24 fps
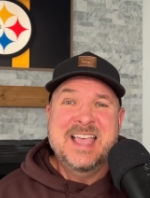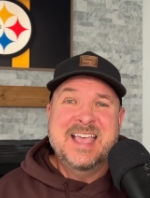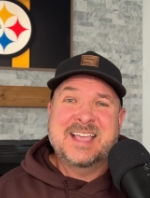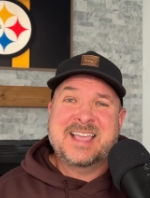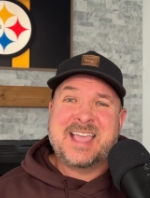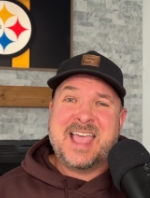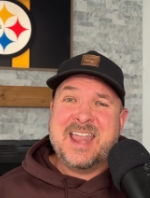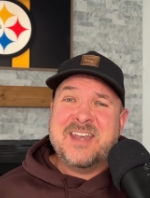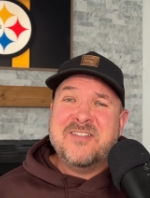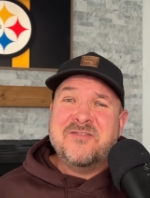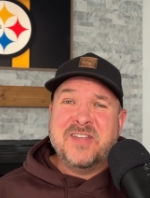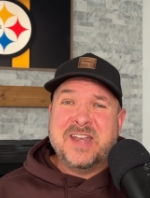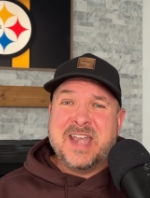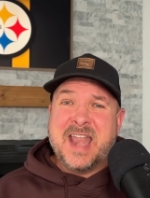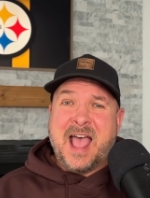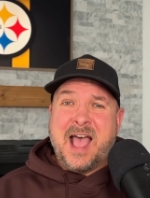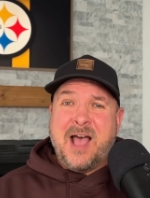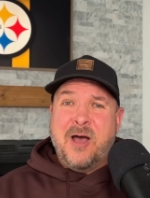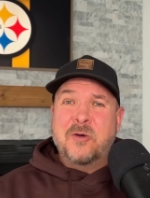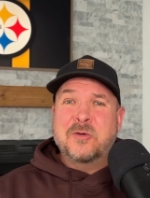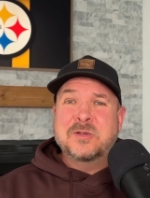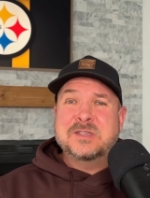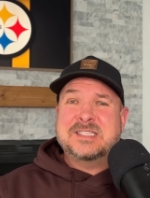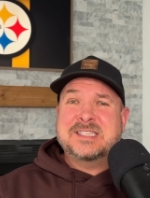kind of an
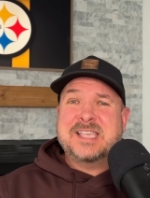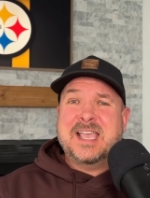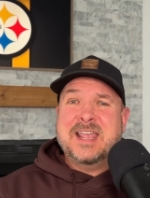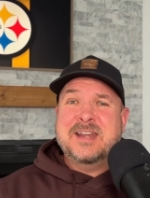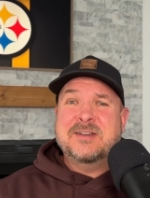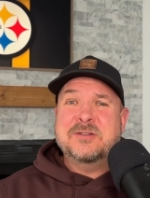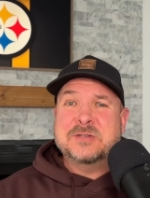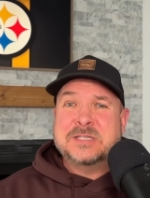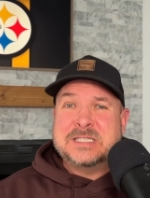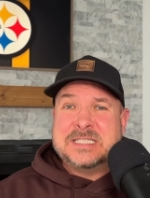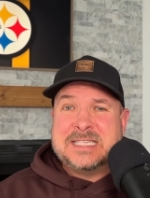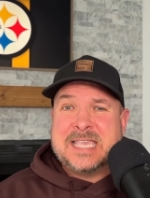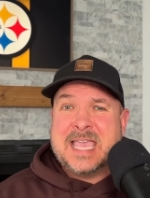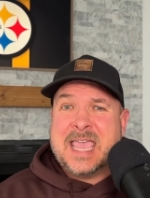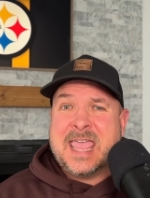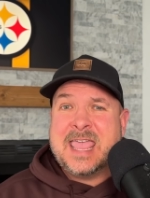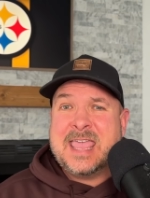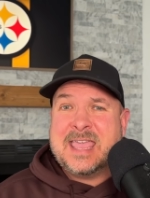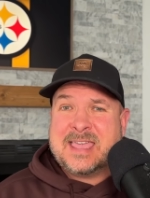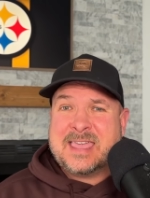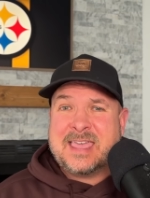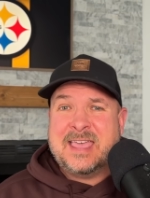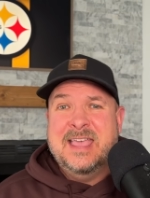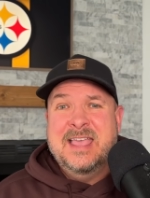outsider's
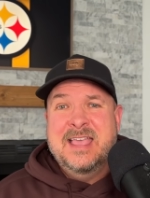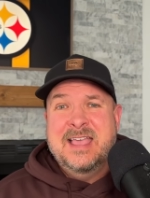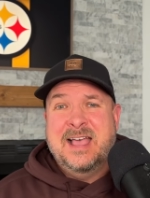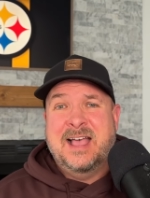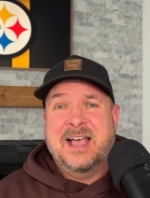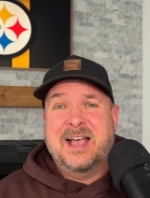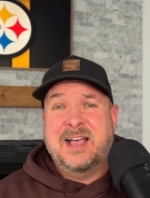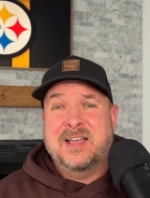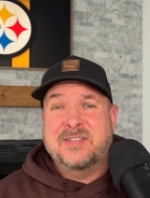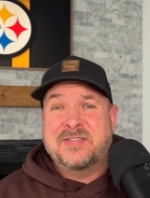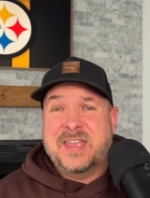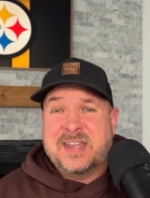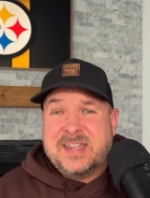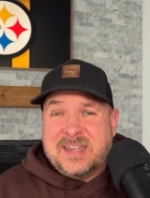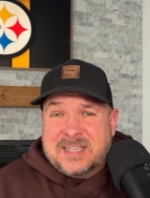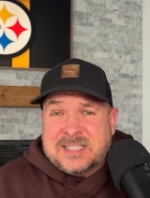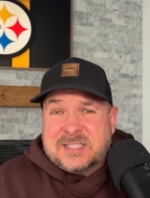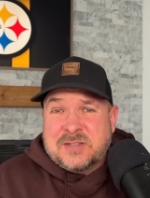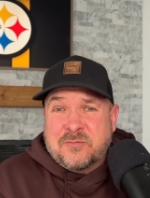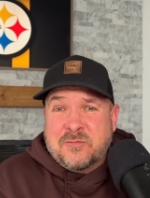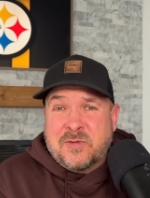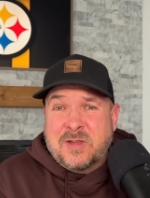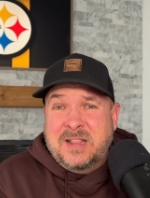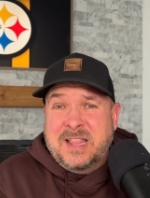take that
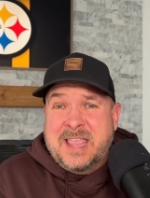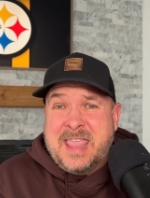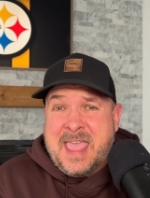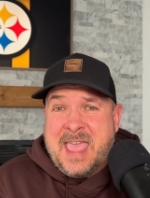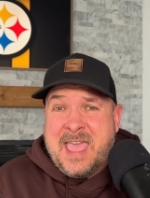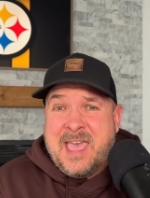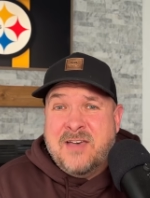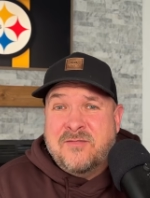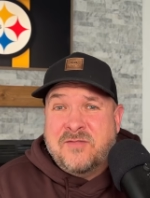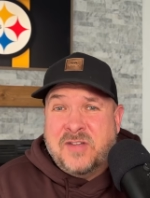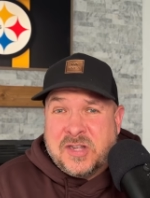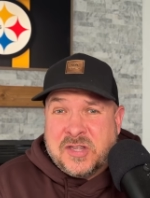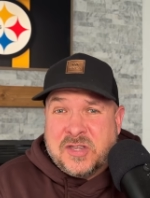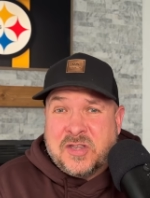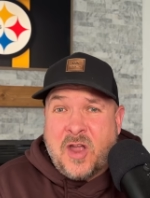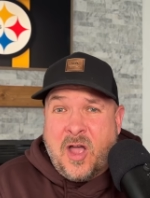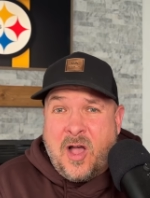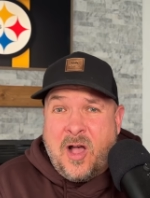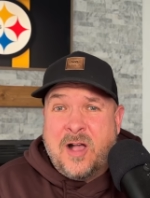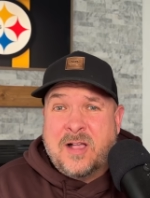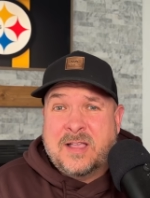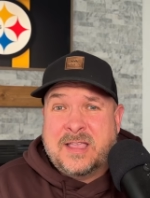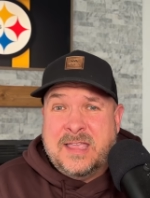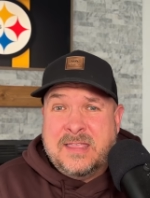doesn't really have a
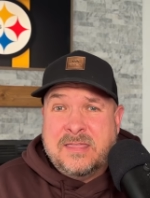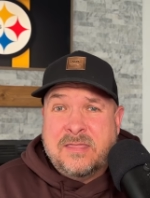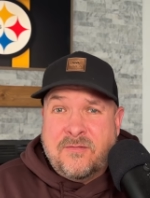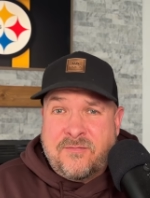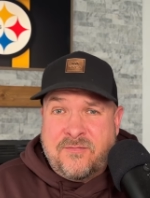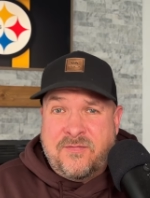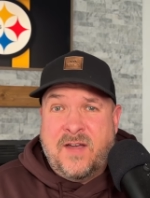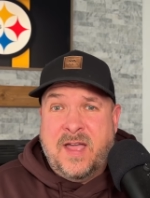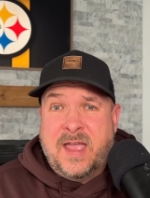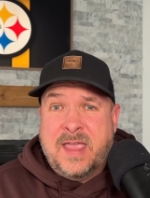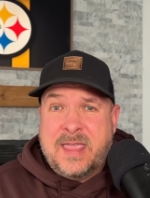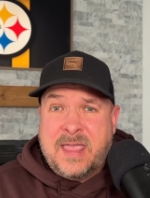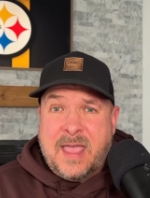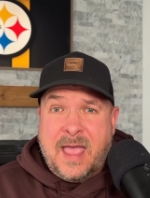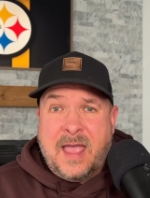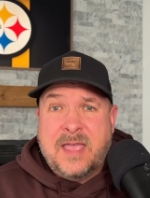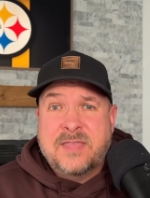dog in the fight.